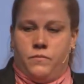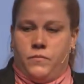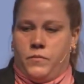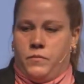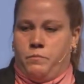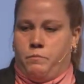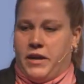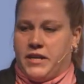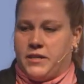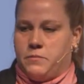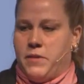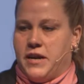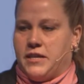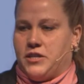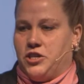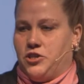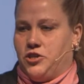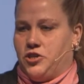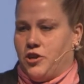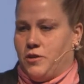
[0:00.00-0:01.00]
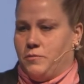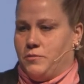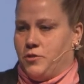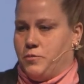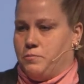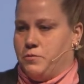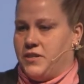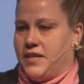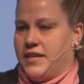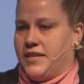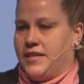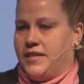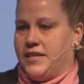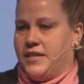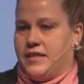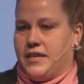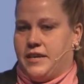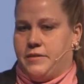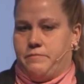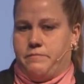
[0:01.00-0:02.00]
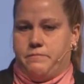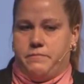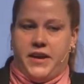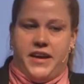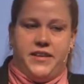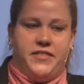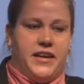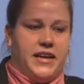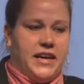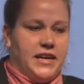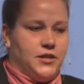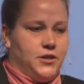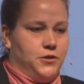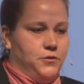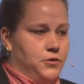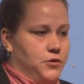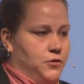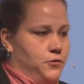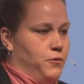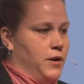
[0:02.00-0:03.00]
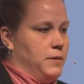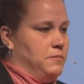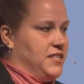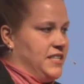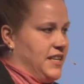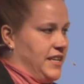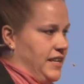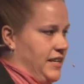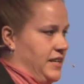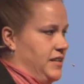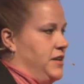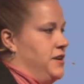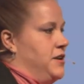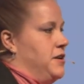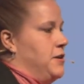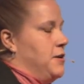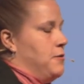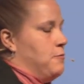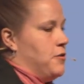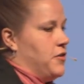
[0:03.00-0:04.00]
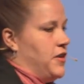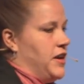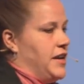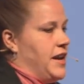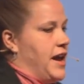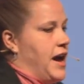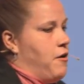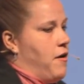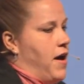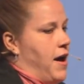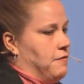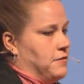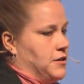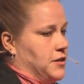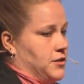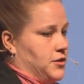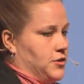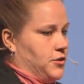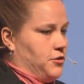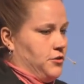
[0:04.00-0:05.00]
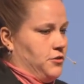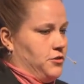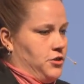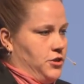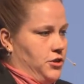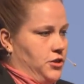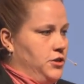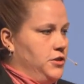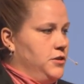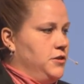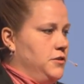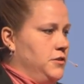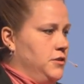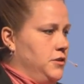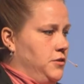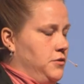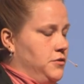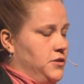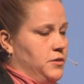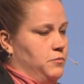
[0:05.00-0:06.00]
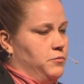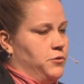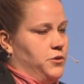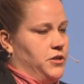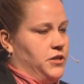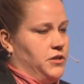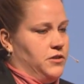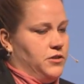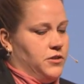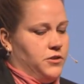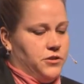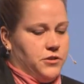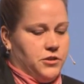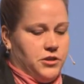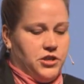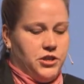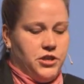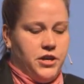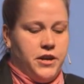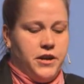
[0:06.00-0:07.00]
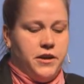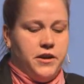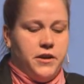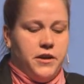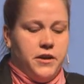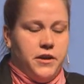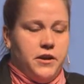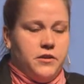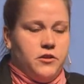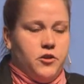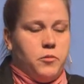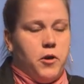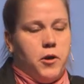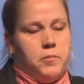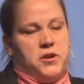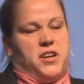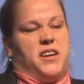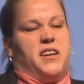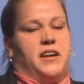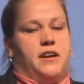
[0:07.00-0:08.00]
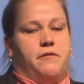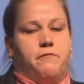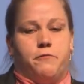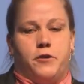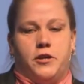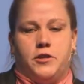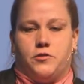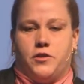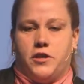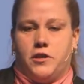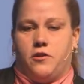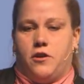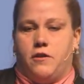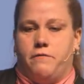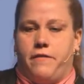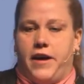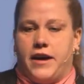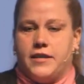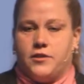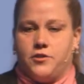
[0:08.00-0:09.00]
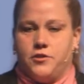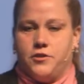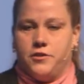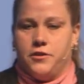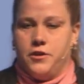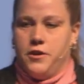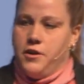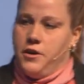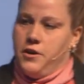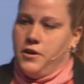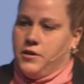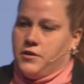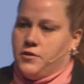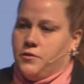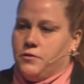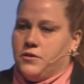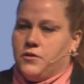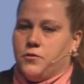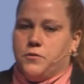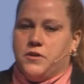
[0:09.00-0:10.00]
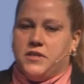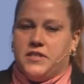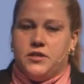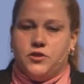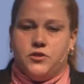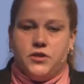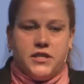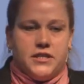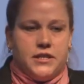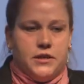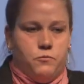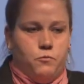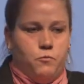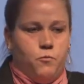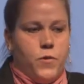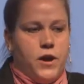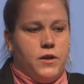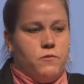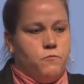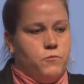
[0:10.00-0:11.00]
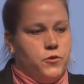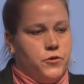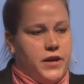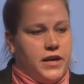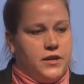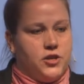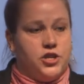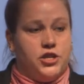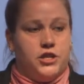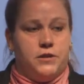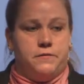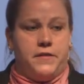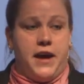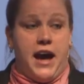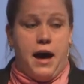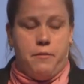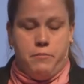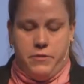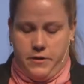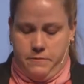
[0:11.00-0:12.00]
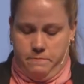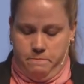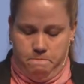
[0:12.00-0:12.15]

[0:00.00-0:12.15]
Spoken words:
best matching jobs are presented to them, and they get to a new website where they now have to search using Boolean search, they're probably going to get frustrated a lot faster. So it's always interesting, when will that shift happen?